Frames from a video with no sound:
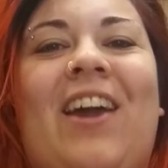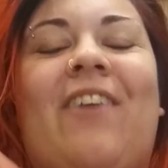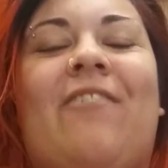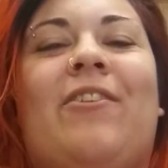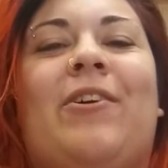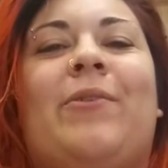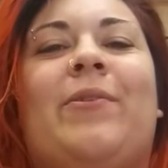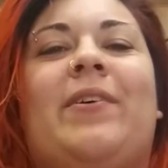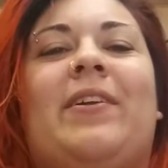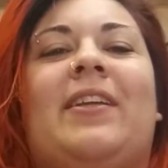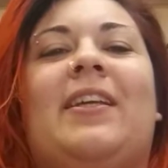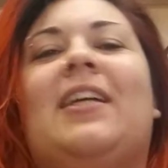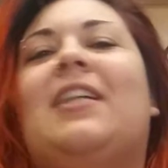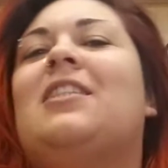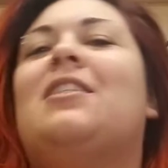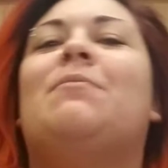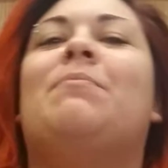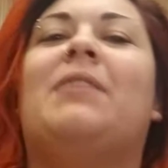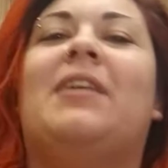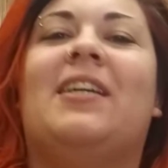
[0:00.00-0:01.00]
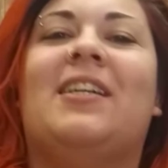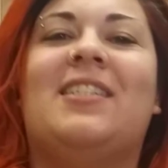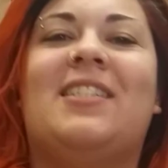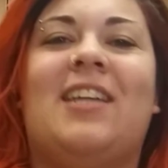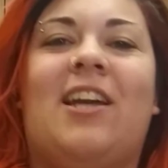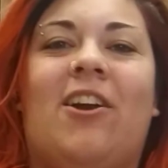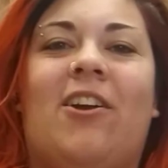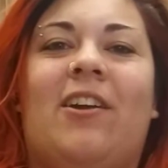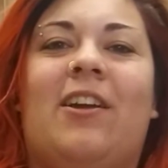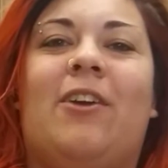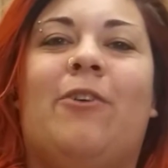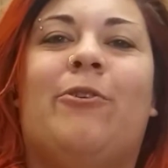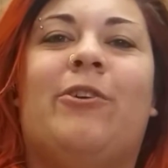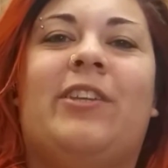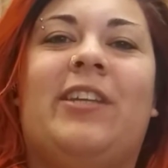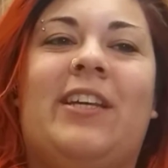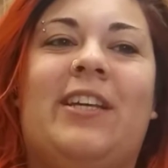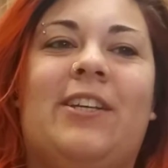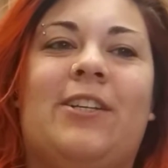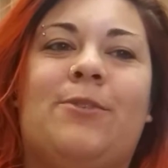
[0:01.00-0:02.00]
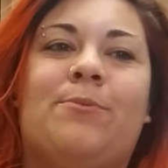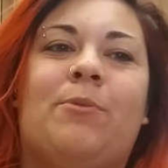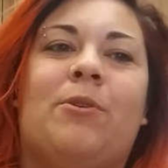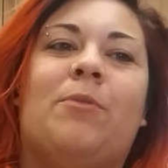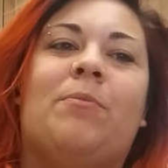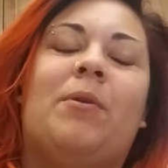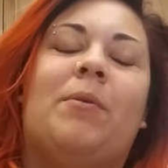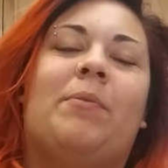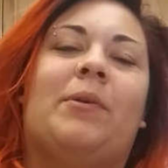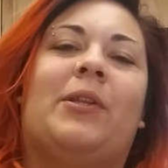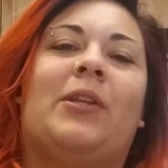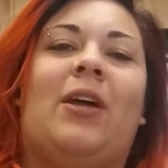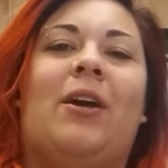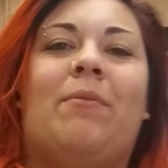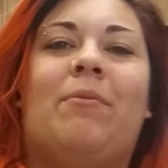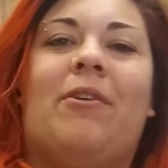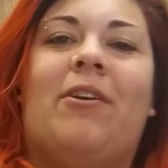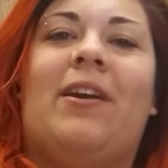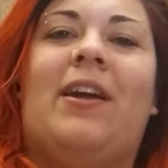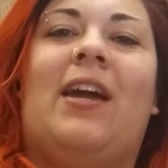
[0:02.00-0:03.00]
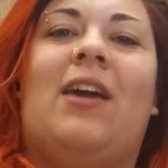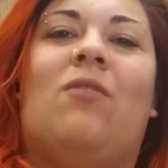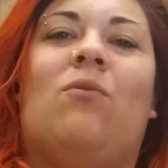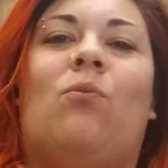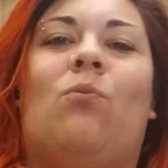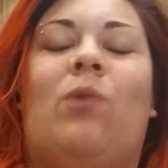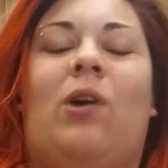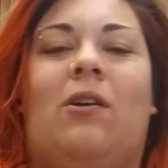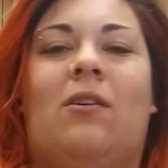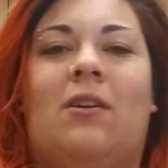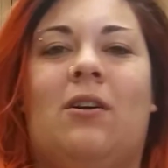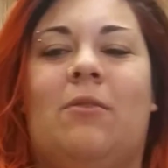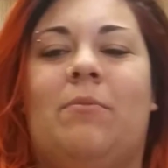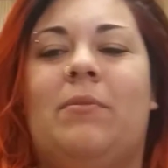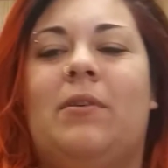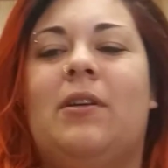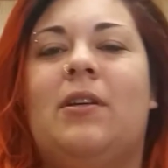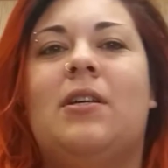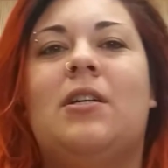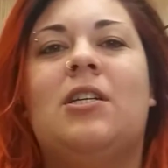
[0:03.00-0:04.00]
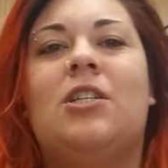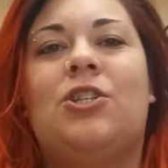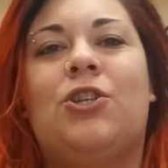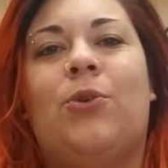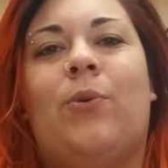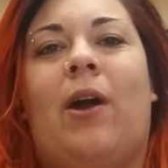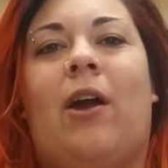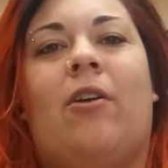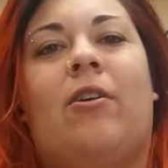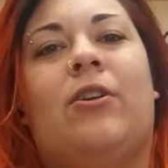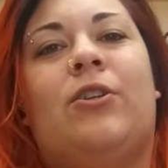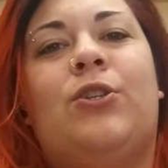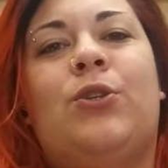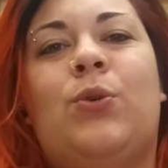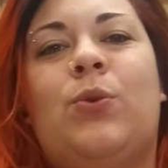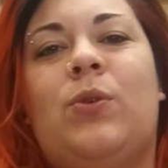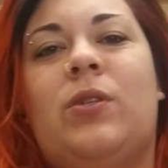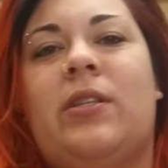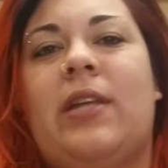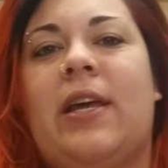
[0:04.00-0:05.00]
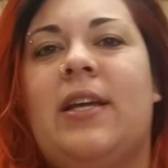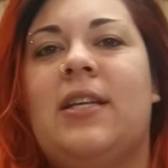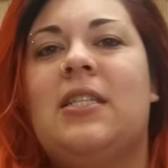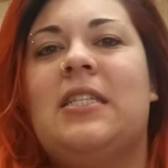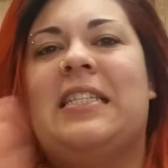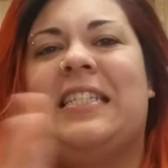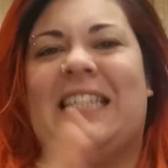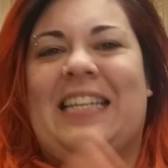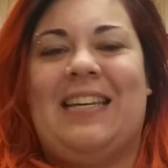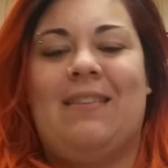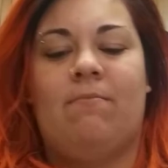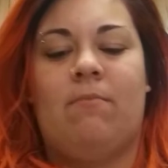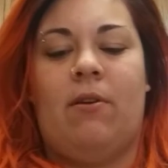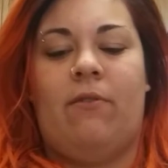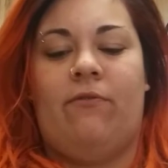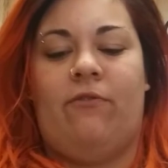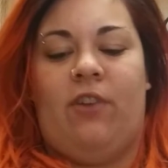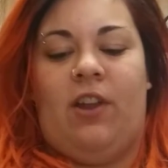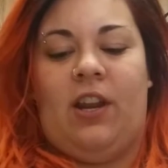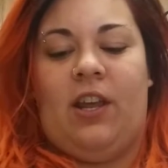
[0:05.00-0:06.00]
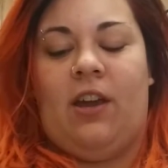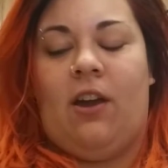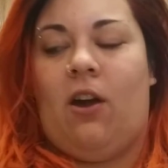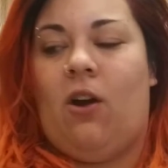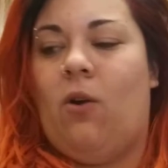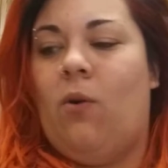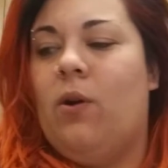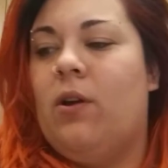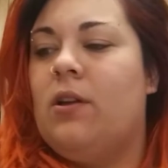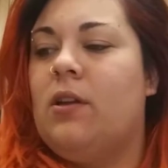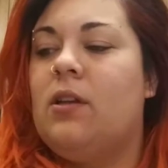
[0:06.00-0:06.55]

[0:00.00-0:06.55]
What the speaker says: Hi everyone, it's me, Sarah, here with the Enosburg Public Library, and welcome to our Tuesday STEAM video.